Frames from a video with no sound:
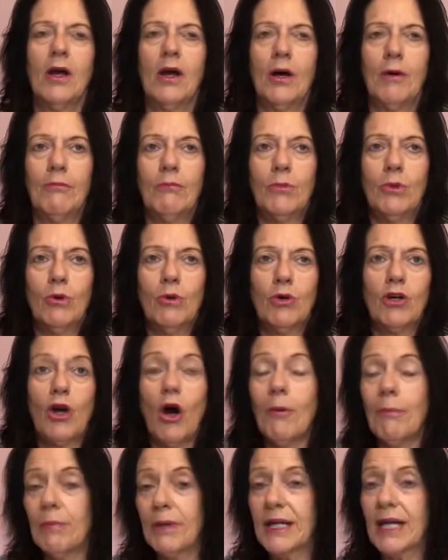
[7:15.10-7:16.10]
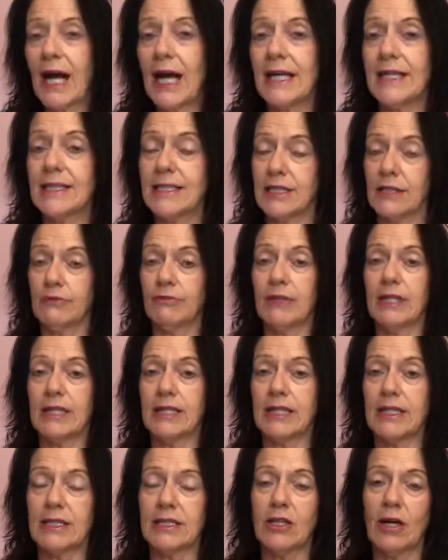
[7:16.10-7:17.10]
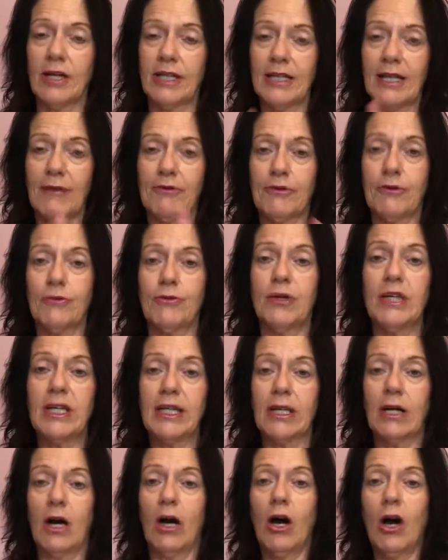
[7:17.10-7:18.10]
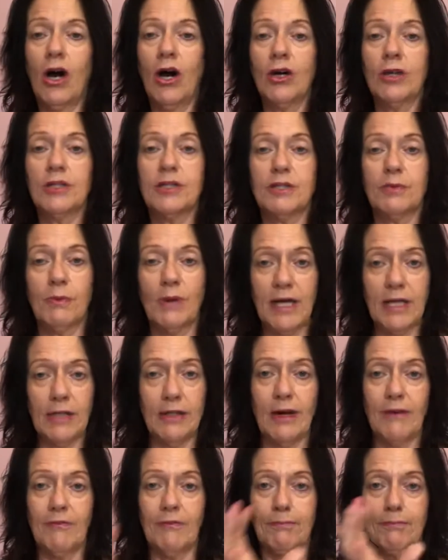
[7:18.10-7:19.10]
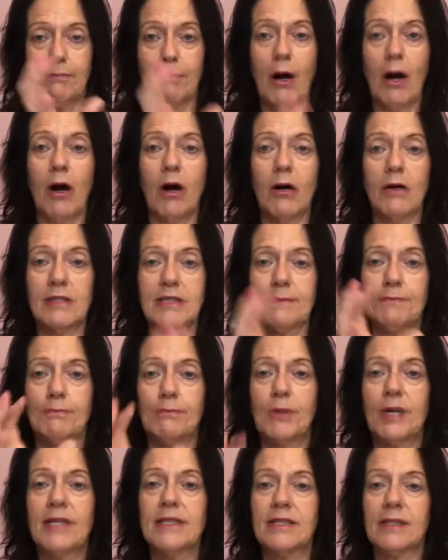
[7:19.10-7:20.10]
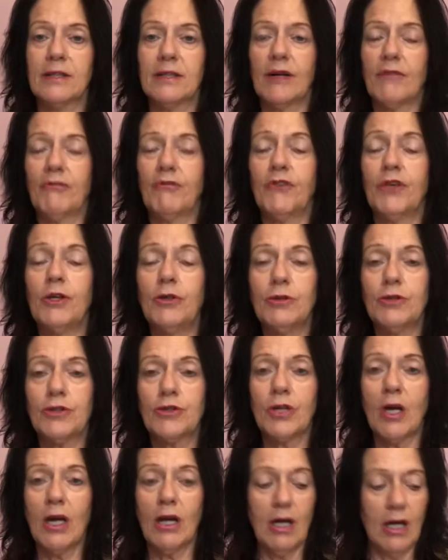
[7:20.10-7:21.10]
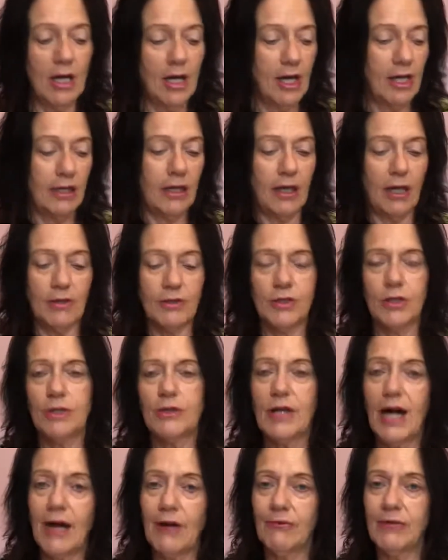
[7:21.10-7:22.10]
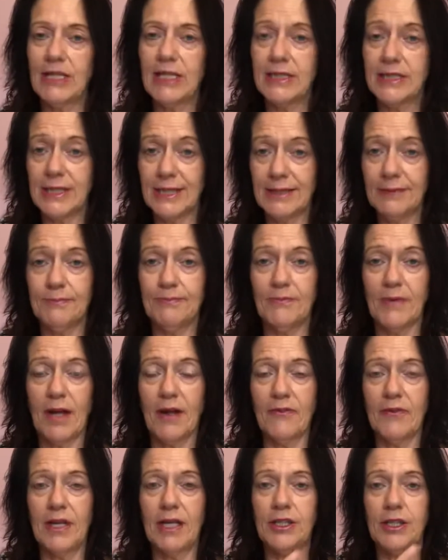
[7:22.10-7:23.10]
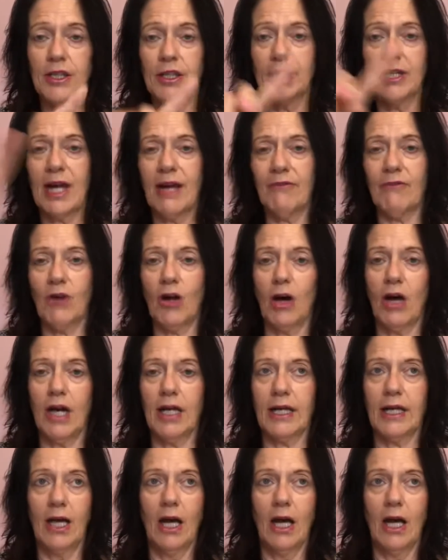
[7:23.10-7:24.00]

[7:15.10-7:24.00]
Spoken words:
more complicated readings. Like you can have 3 cards where you have past, present and future. And I'll do that reading. And then you can have like